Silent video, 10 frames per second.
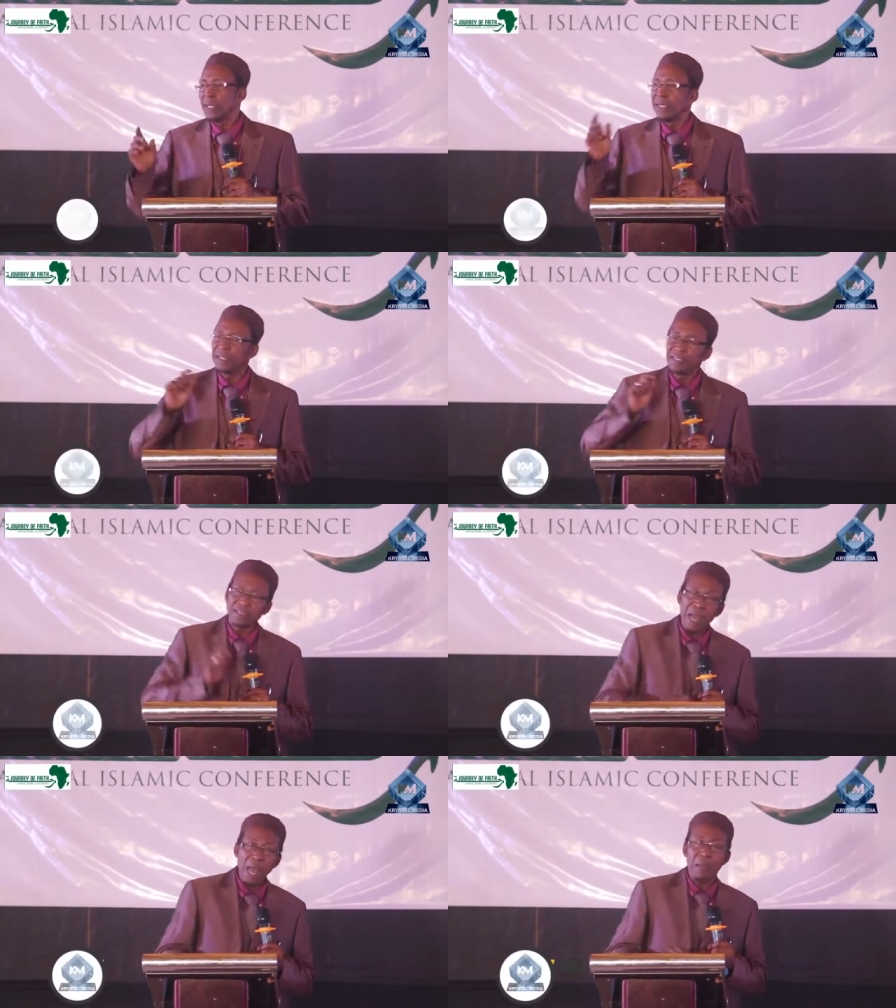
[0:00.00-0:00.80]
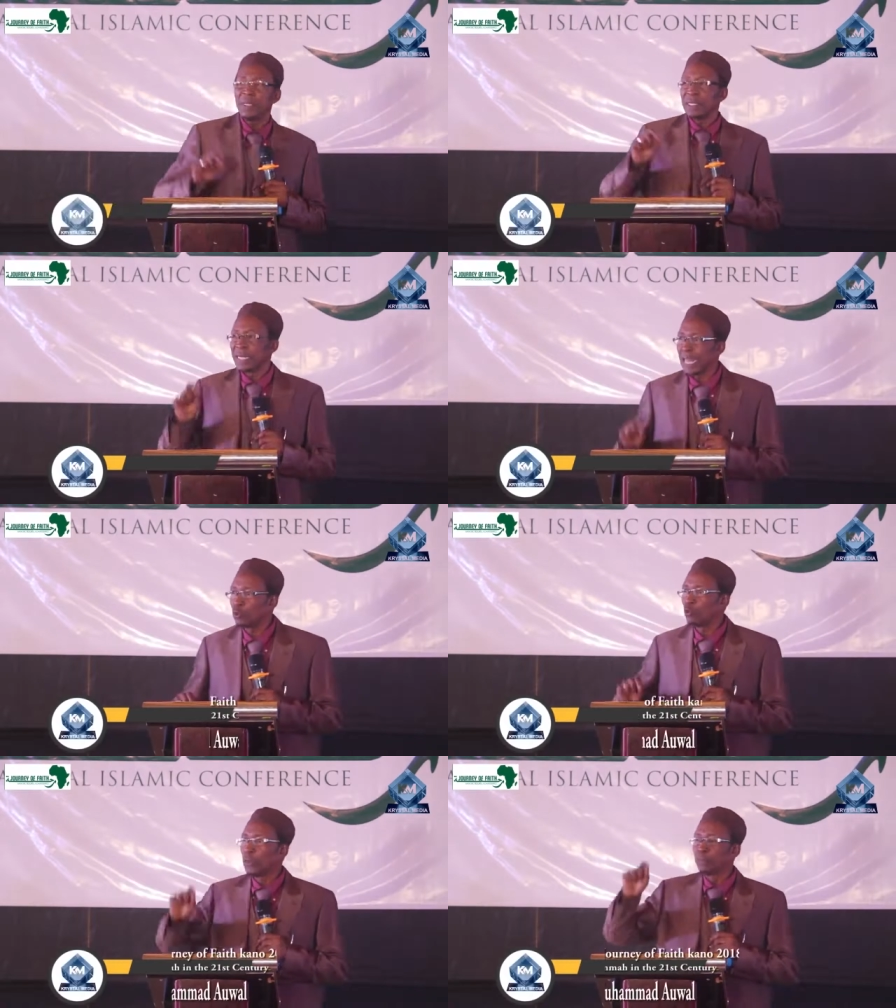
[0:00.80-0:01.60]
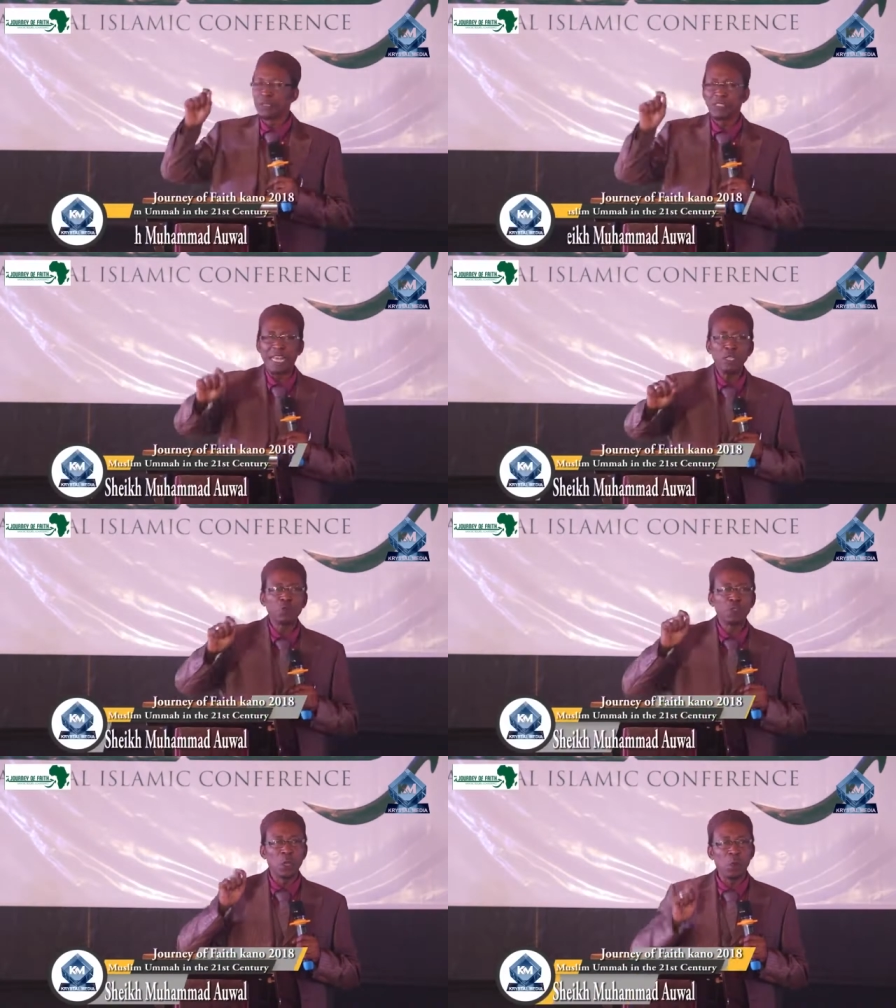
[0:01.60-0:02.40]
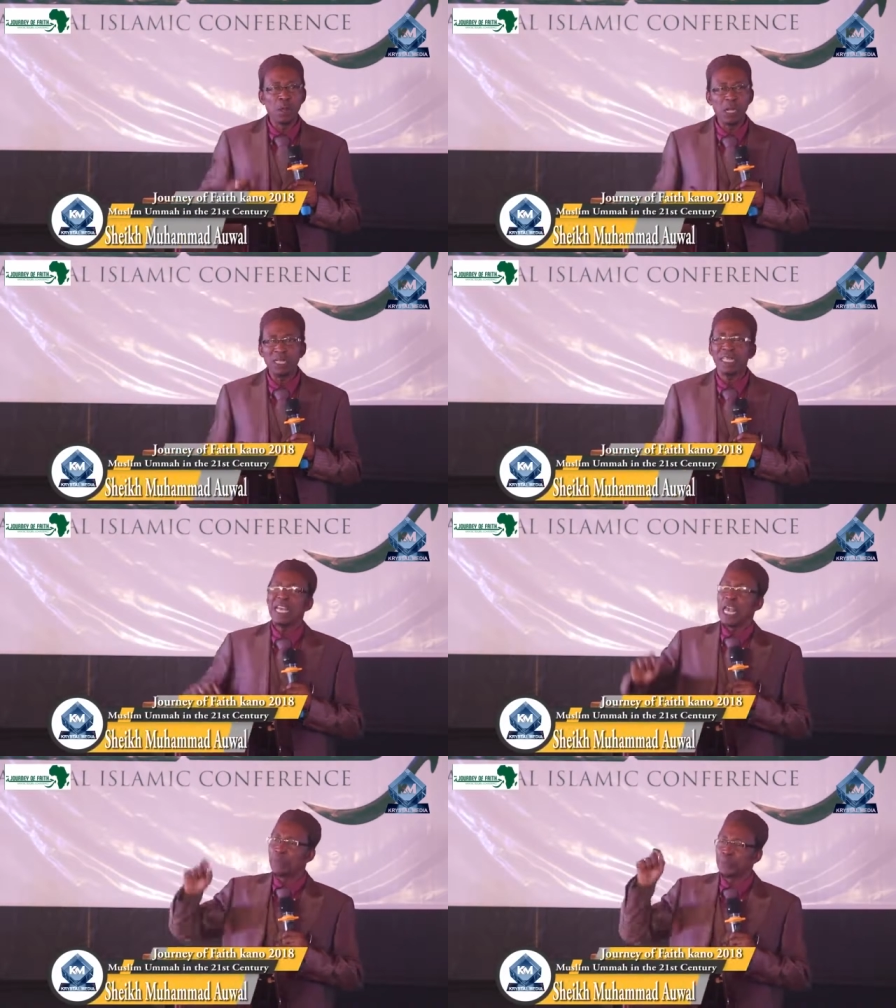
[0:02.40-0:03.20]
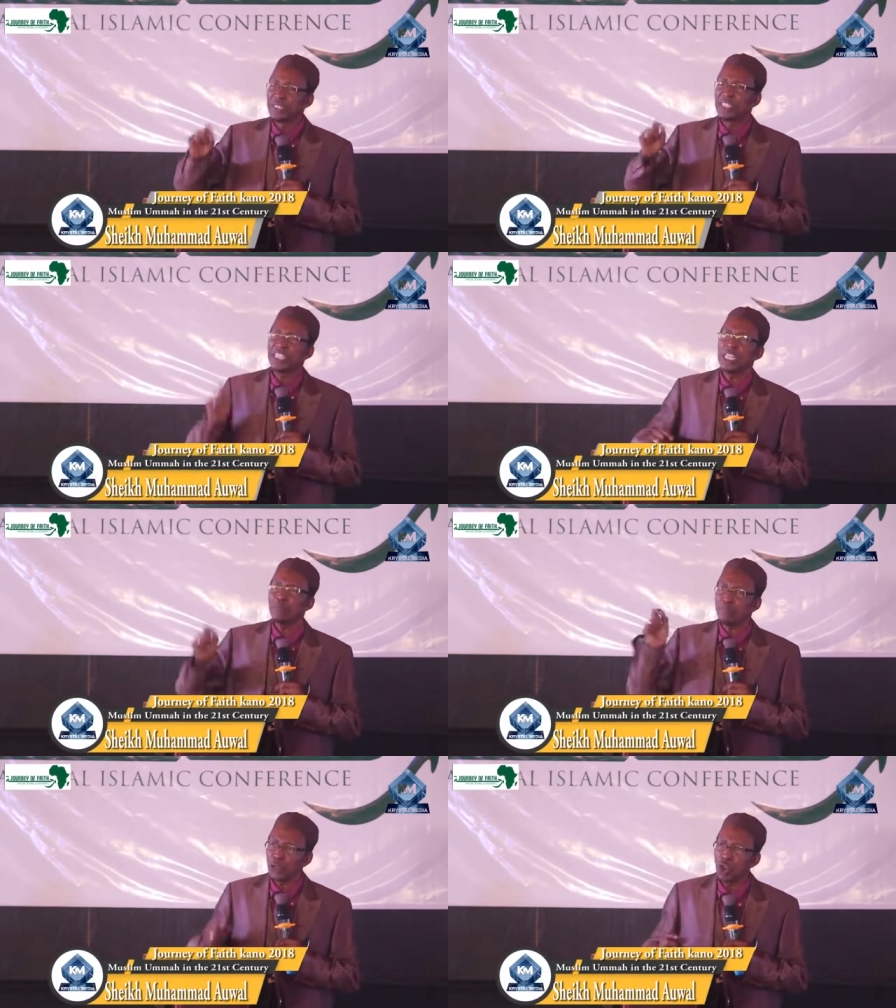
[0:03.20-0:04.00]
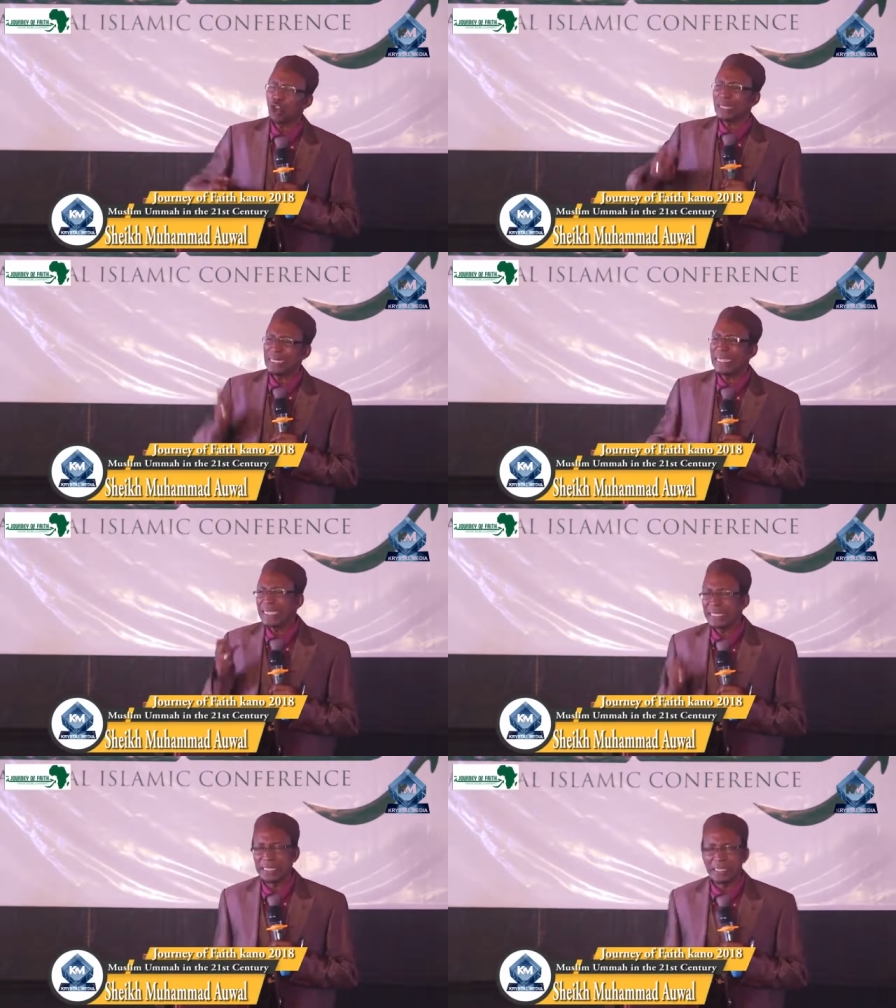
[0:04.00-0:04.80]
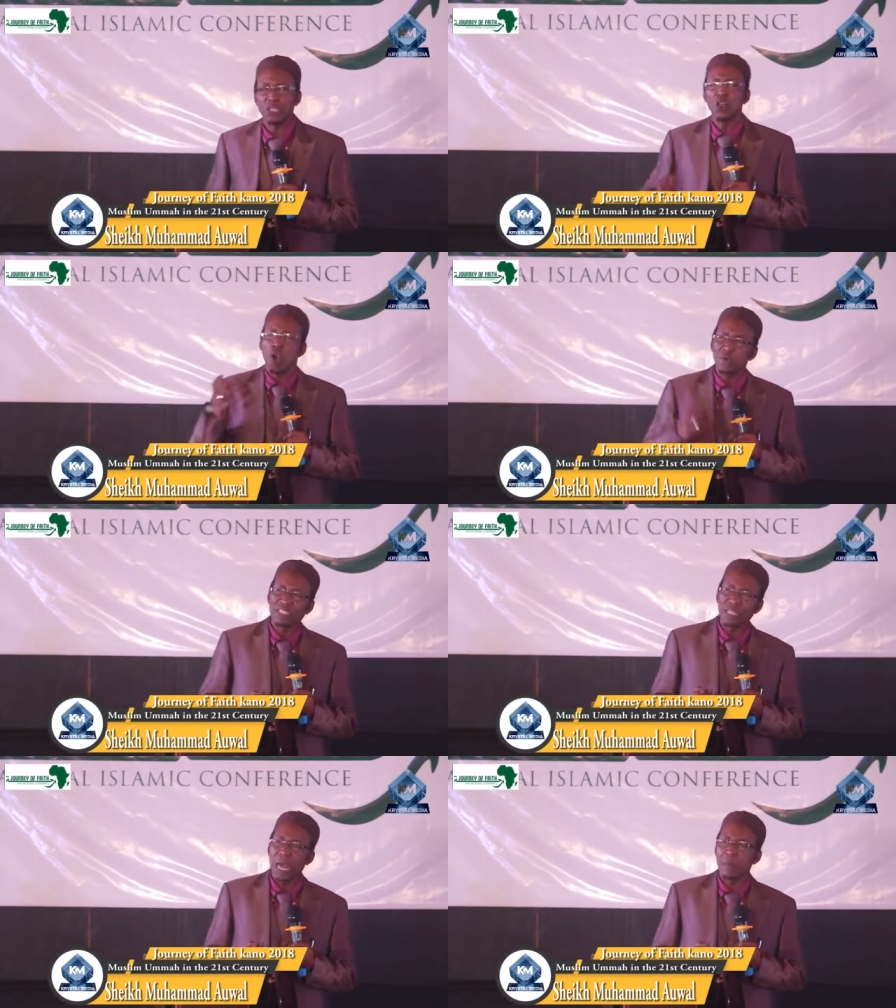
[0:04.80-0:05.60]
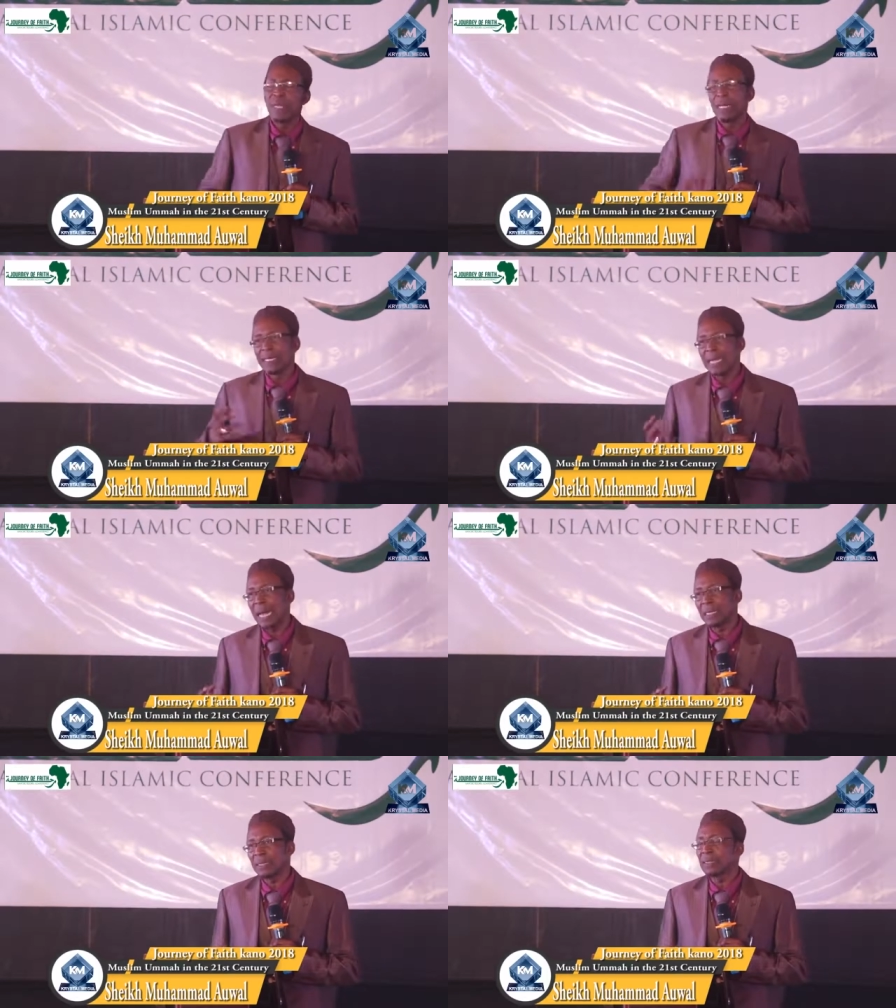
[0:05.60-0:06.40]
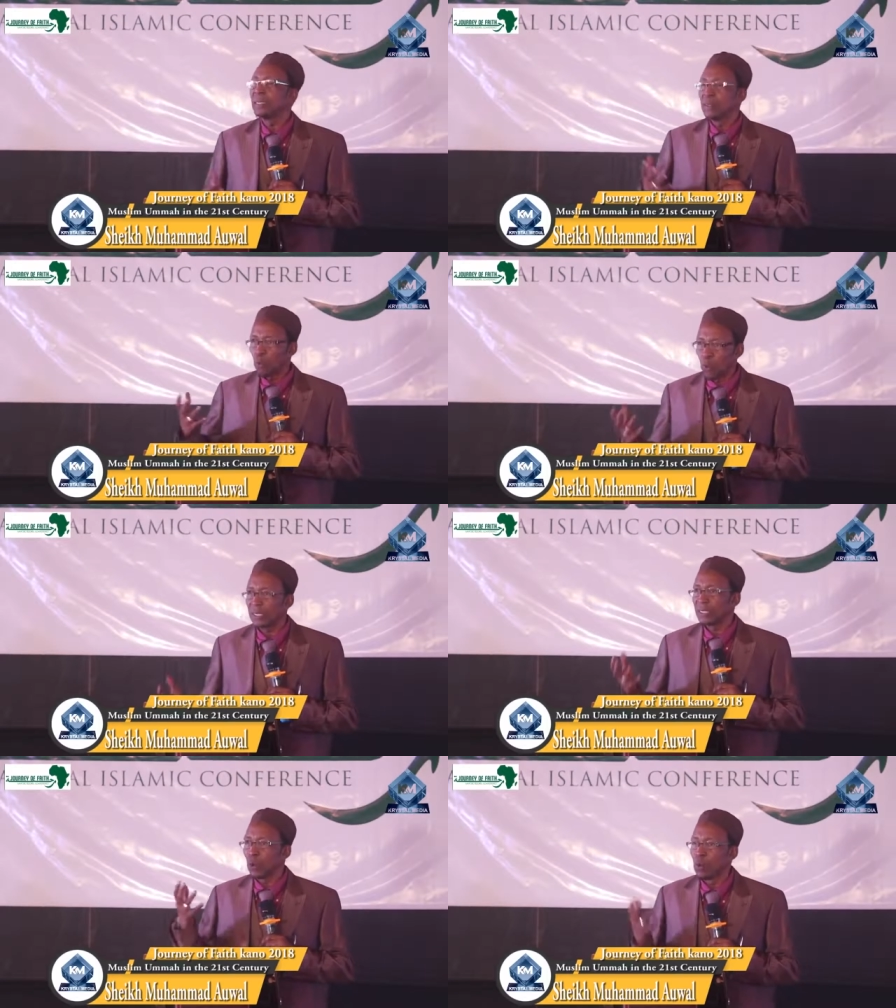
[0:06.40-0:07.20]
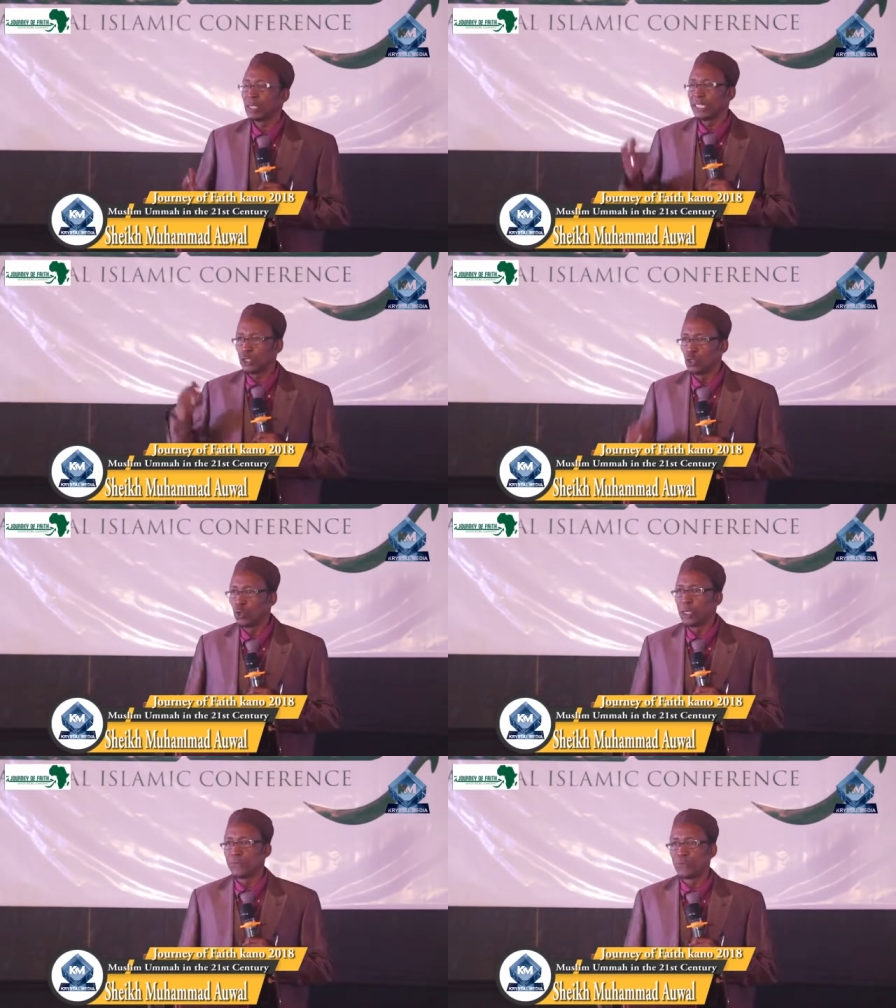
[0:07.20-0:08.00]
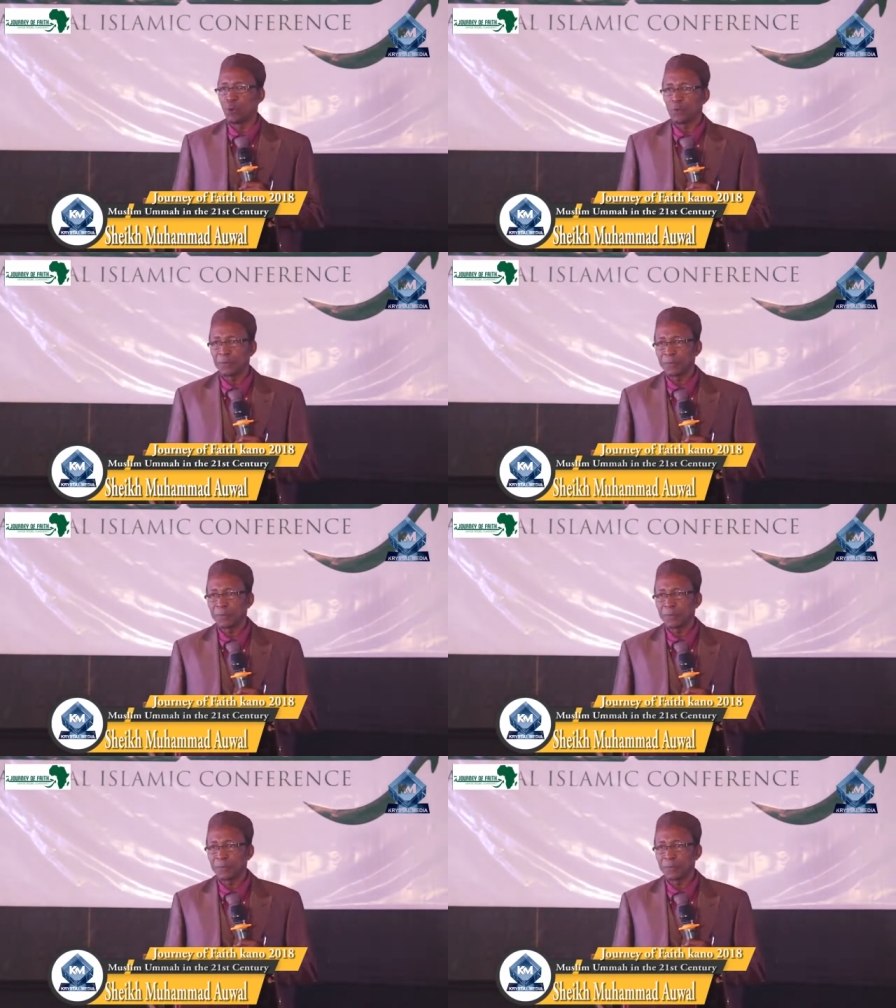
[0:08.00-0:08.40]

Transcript: It is time that we present to the world a pristine, pure teaching of Islam. And that is what the world is looking for.